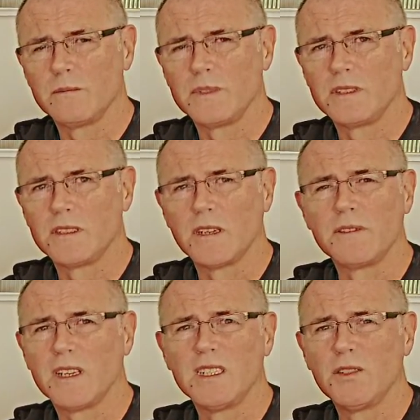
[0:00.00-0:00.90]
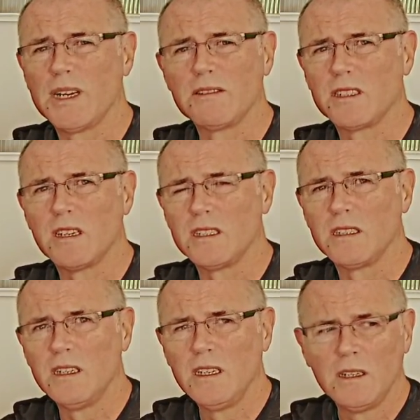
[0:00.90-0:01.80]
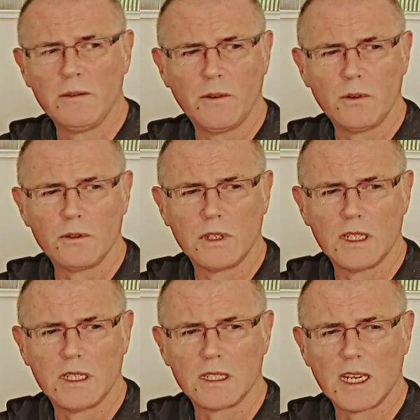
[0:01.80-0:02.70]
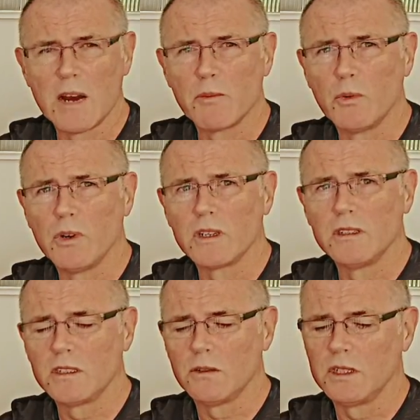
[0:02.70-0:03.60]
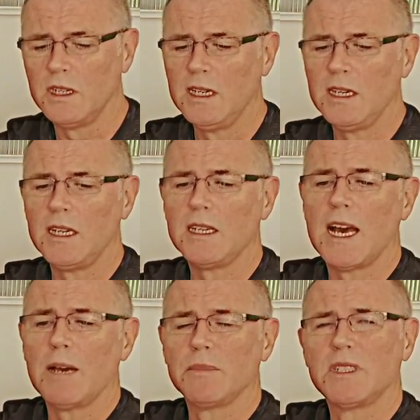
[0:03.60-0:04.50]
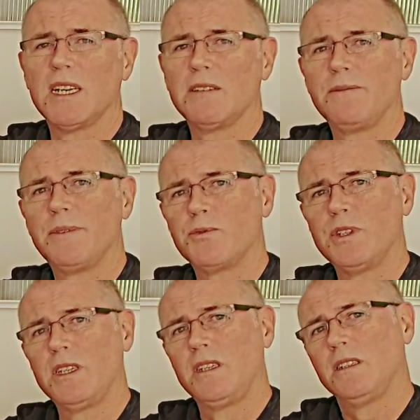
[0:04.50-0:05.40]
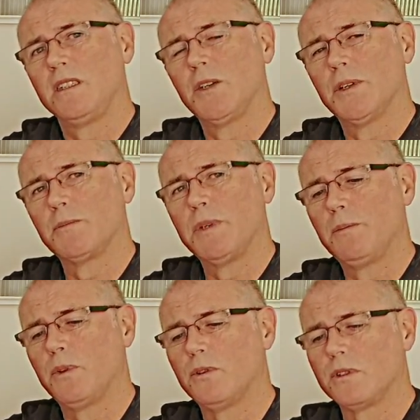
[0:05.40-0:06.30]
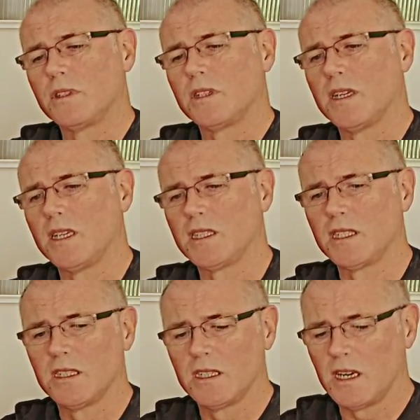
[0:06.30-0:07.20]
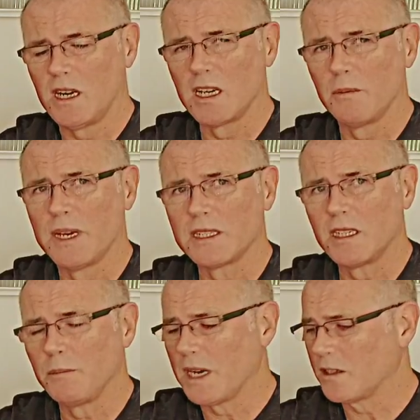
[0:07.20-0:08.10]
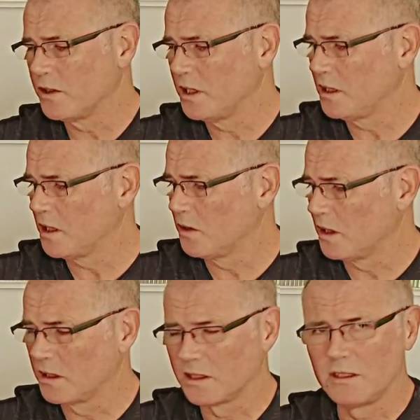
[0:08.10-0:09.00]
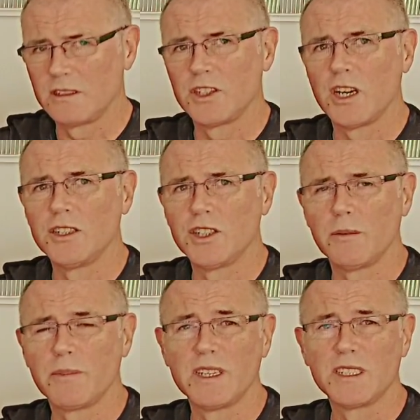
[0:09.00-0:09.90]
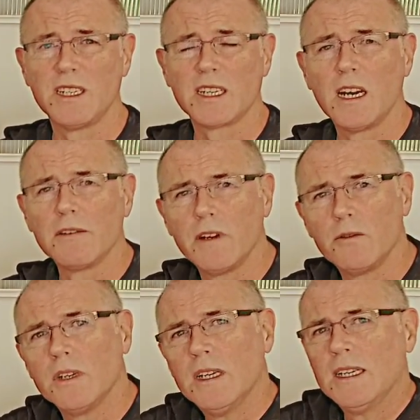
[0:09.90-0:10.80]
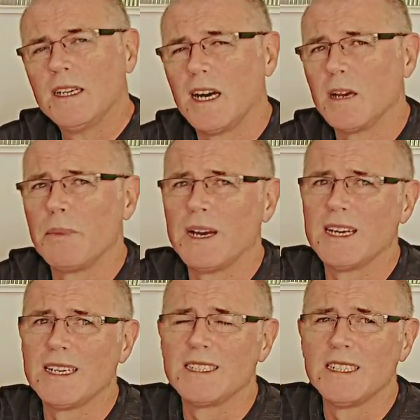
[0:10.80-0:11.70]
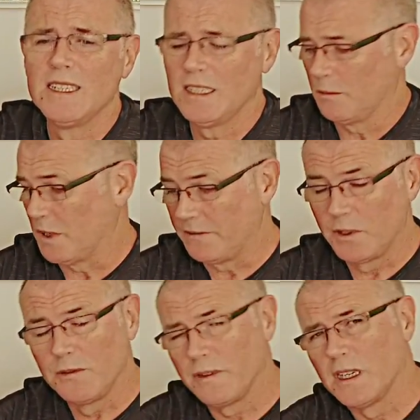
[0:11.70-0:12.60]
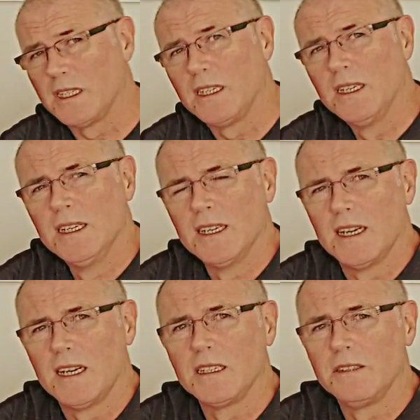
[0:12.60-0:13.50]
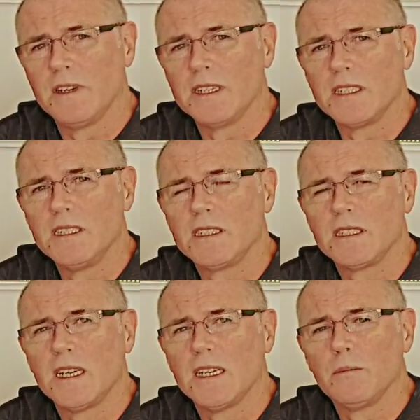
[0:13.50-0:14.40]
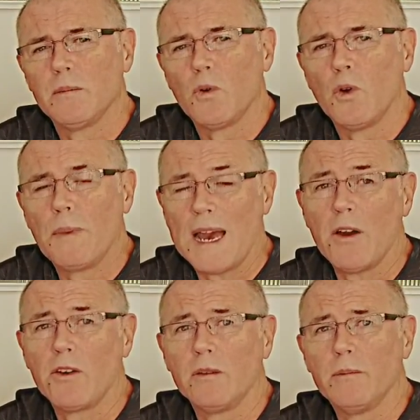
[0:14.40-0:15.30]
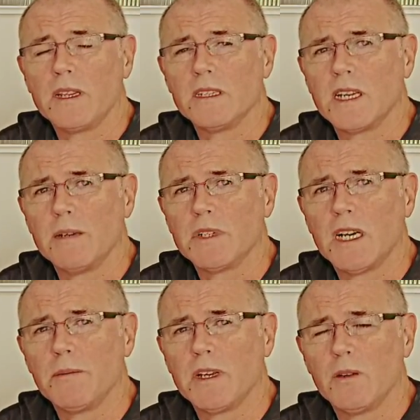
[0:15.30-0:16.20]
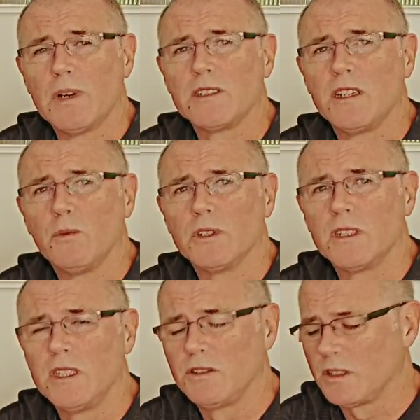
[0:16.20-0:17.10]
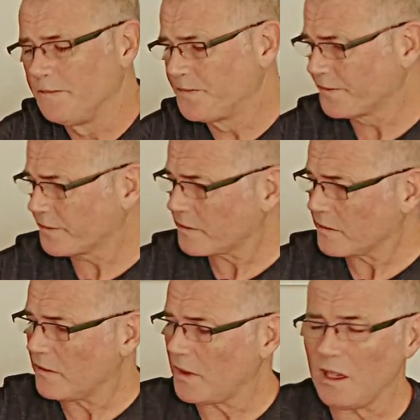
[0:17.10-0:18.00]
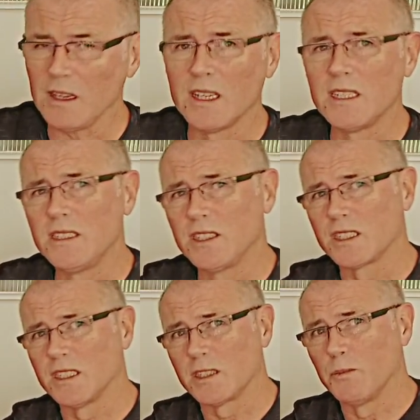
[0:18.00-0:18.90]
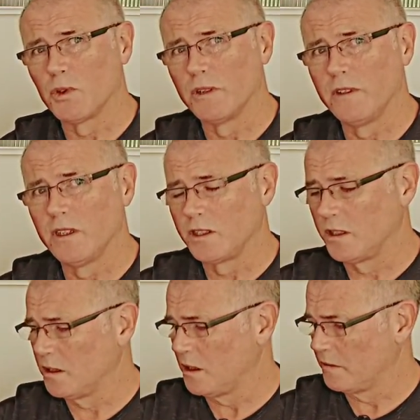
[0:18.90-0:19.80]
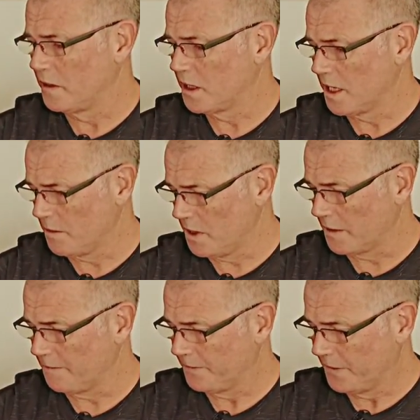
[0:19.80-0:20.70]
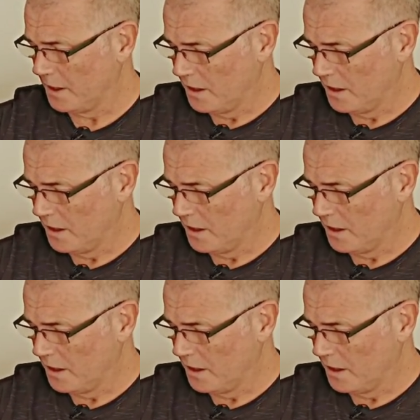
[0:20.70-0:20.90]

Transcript: stuff that I do outside for camera work and so on. It happens to have 3 USB ports and it's a high capacity battery, so it'll charge up things like iPhone, iPad, my Vufine, other devices, or power them at the same time that I actually want to use them. This is just a smaller version of the same thing.